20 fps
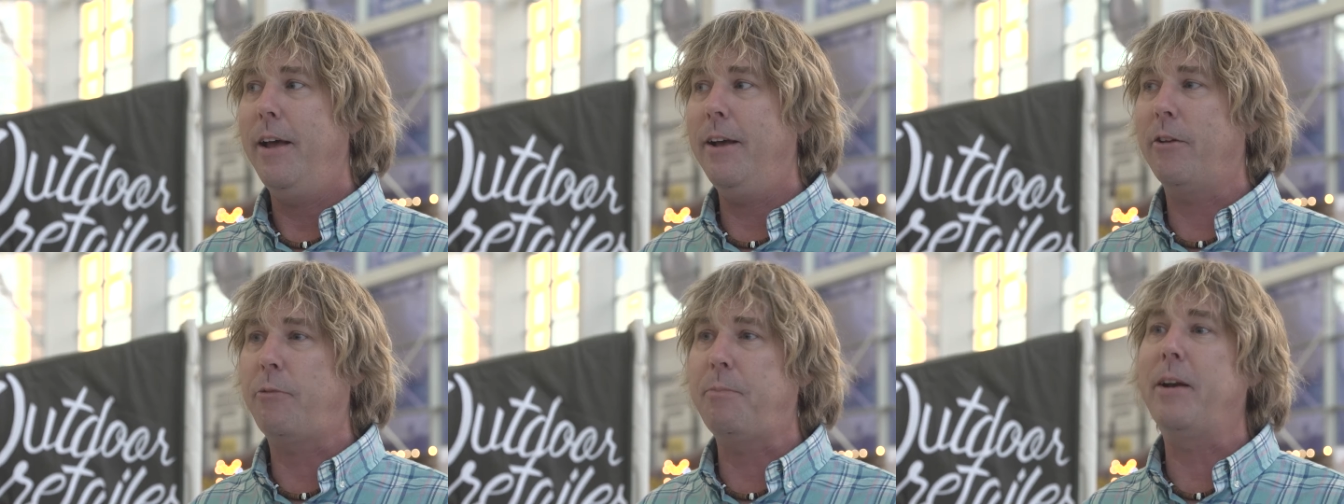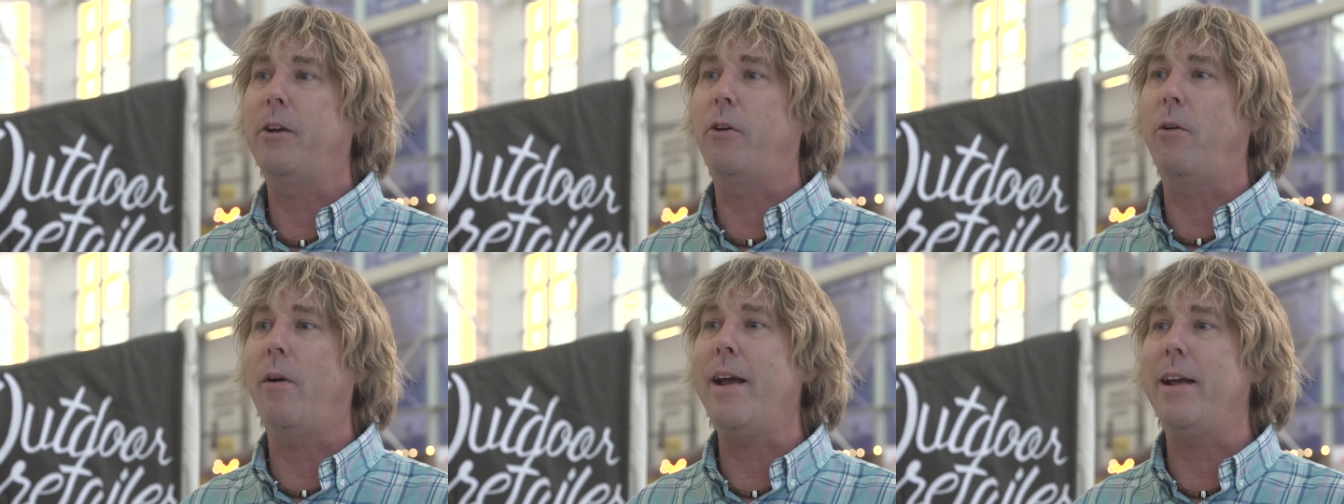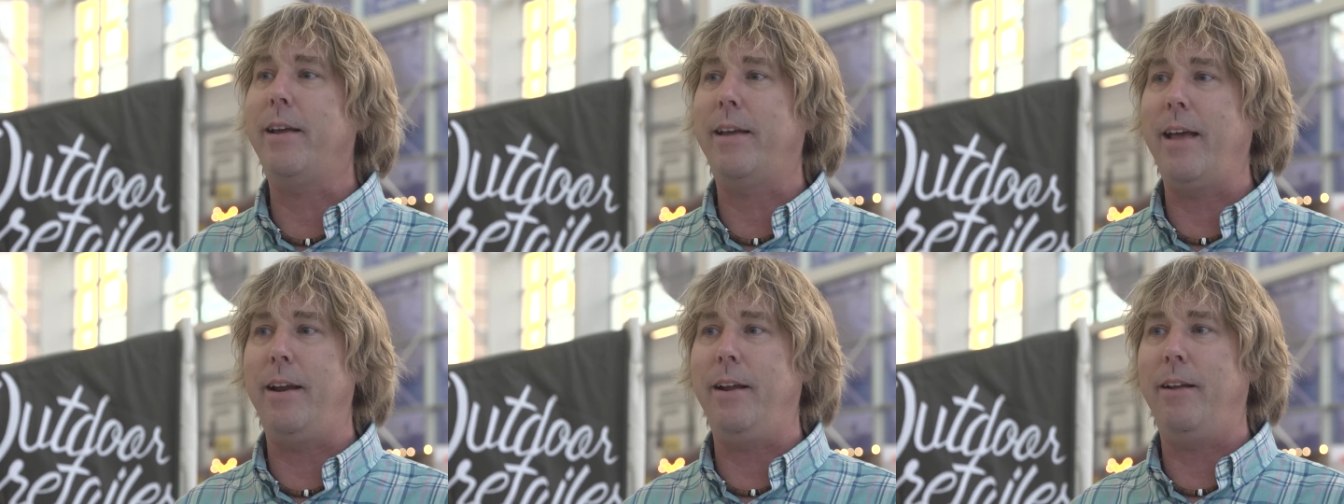it's been
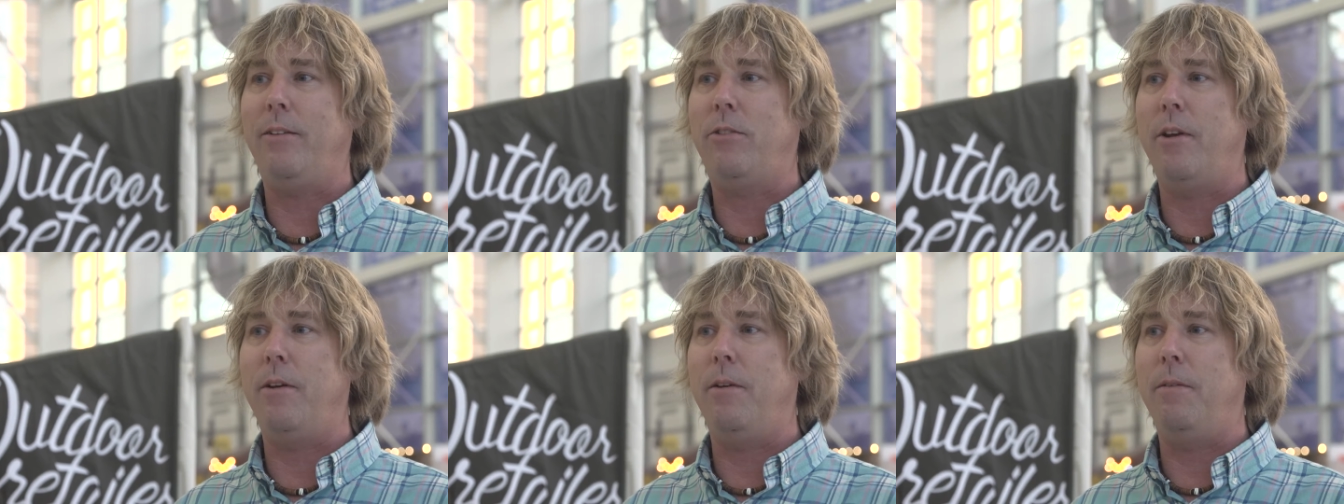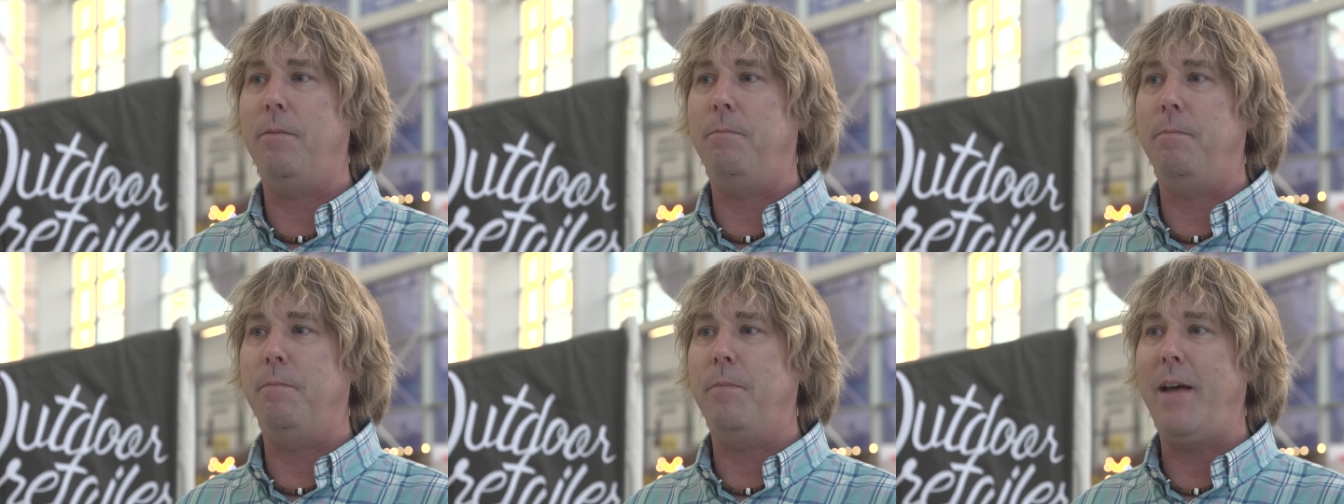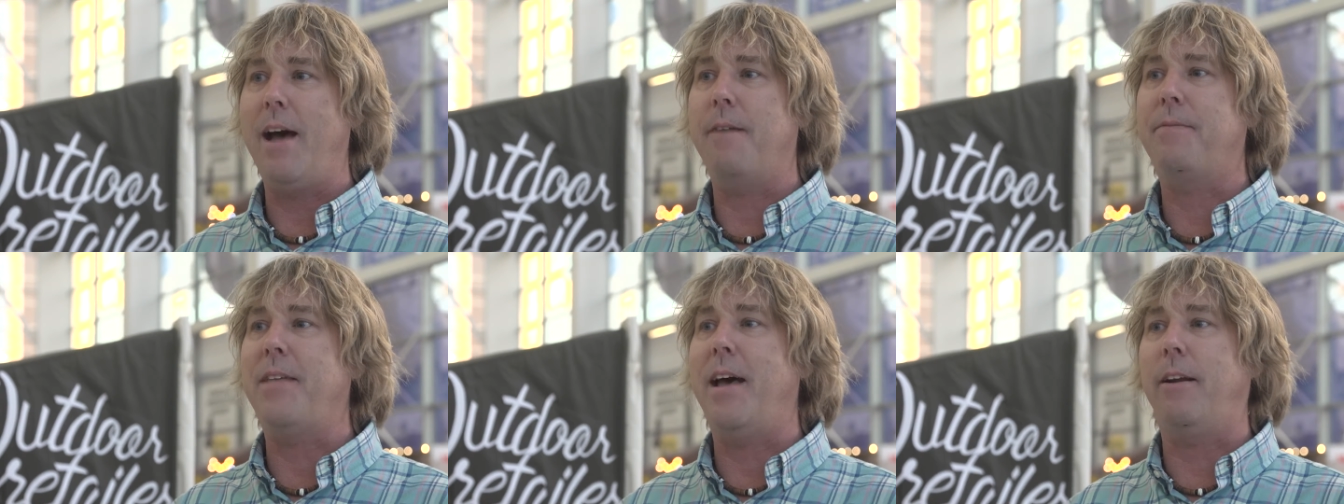great getting to
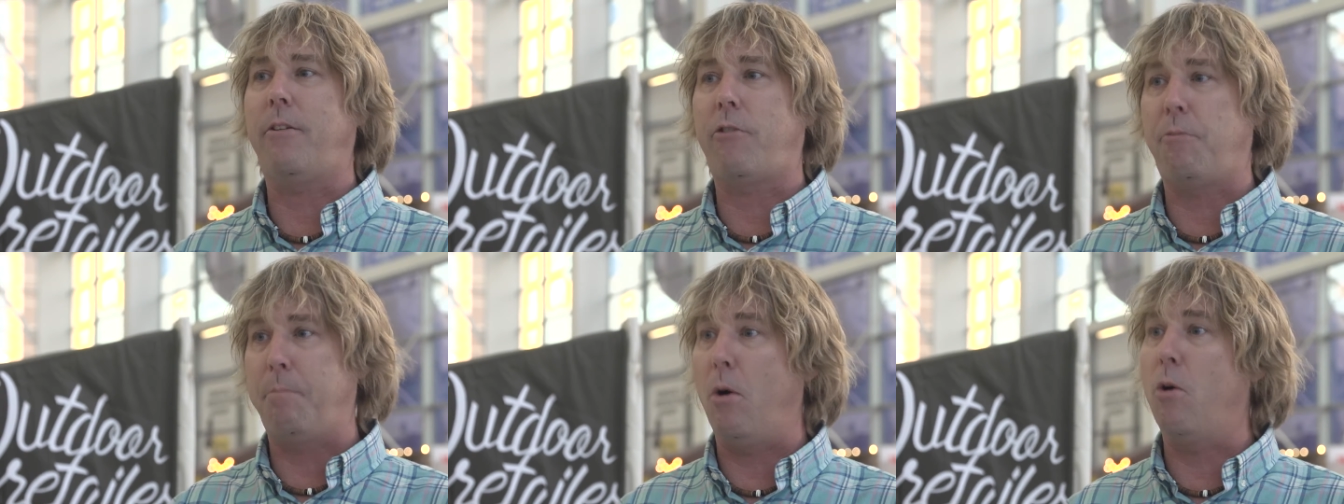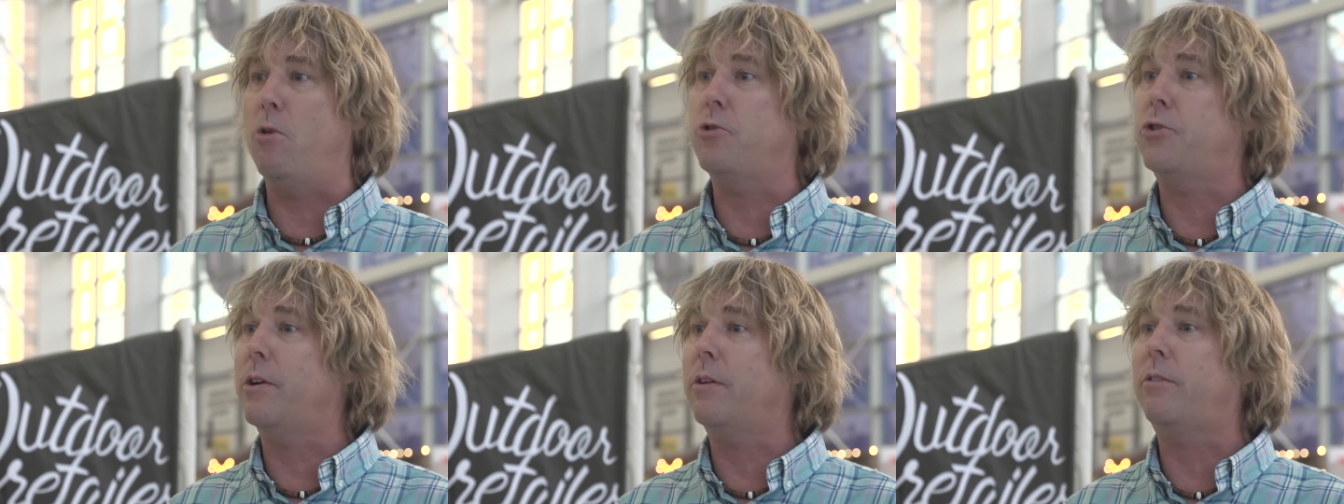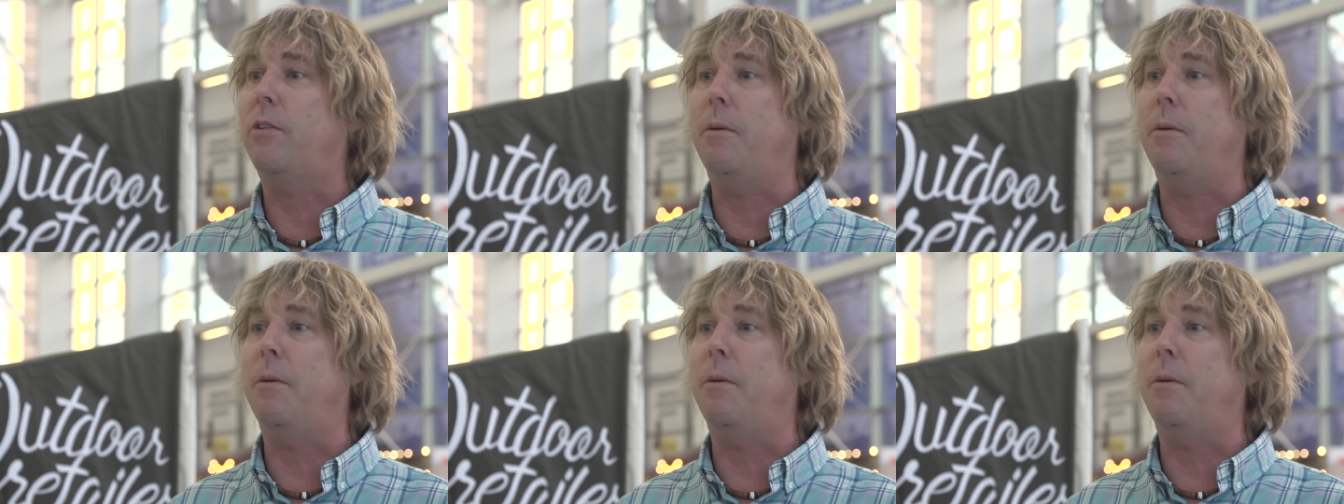have that exposure